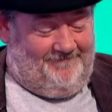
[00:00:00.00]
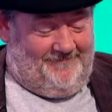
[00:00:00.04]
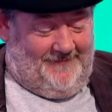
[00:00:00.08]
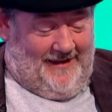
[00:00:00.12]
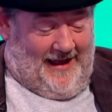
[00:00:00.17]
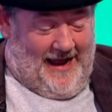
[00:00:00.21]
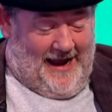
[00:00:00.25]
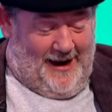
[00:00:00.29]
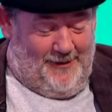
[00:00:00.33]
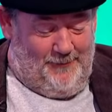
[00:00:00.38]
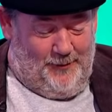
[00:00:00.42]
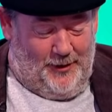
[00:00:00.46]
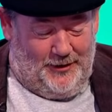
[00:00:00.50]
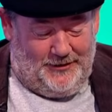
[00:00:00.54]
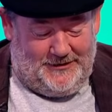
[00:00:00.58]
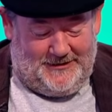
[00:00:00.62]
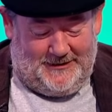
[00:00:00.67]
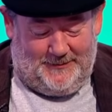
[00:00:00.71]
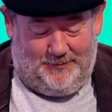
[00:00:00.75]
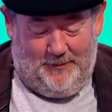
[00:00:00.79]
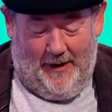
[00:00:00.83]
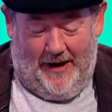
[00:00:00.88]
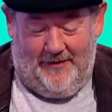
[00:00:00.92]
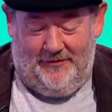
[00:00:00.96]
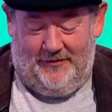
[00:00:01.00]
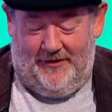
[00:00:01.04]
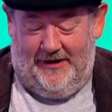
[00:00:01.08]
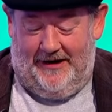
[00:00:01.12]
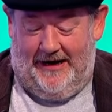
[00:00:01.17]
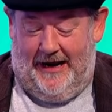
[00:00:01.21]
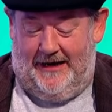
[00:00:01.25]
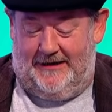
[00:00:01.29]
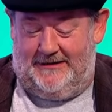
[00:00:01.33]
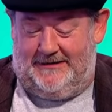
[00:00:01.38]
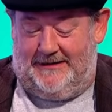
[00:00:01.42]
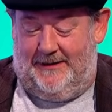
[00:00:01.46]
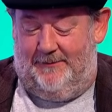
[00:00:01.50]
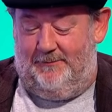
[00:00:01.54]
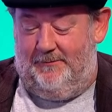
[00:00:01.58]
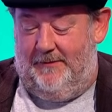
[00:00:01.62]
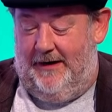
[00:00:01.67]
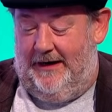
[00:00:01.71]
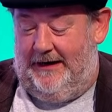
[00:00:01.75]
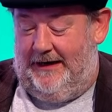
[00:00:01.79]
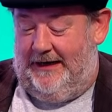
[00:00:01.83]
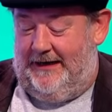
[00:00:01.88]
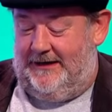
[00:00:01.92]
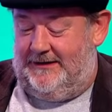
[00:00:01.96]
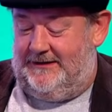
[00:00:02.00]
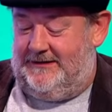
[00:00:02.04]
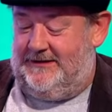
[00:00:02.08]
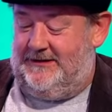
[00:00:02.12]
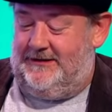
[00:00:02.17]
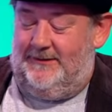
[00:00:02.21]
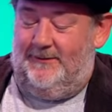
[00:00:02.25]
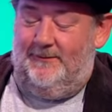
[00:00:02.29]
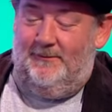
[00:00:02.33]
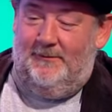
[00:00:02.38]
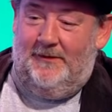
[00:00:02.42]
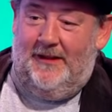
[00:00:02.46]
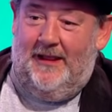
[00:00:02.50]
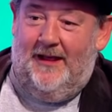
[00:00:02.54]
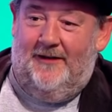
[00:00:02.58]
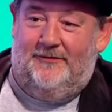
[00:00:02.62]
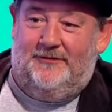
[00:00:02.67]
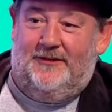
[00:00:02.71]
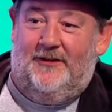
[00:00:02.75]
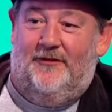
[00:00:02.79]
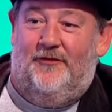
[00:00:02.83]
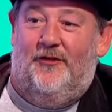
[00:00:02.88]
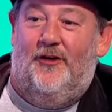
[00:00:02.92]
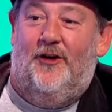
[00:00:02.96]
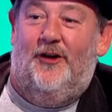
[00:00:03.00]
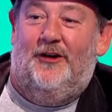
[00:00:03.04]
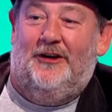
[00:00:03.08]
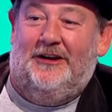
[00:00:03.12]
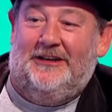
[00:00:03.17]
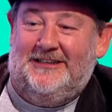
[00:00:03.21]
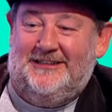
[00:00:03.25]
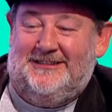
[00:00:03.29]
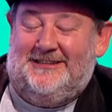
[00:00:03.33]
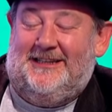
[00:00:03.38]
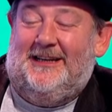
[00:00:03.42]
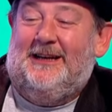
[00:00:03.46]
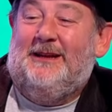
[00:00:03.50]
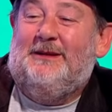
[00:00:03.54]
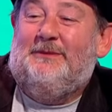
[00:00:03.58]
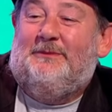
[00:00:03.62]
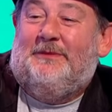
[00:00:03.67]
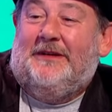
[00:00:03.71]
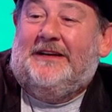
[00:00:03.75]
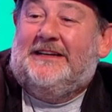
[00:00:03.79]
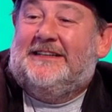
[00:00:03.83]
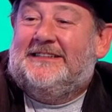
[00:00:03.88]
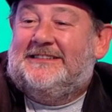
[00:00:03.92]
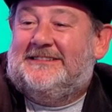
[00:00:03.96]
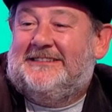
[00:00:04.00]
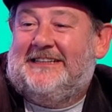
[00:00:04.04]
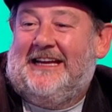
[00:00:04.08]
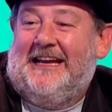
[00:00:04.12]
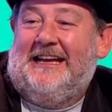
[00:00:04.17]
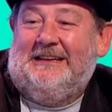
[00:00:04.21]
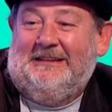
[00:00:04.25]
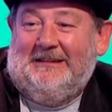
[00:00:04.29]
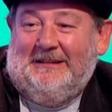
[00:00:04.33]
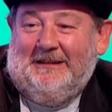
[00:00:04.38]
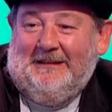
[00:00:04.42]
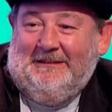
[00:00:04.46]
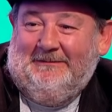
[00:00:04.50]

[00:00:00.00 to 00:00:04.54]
I once spent the night in Millets after falling asleep in a tent.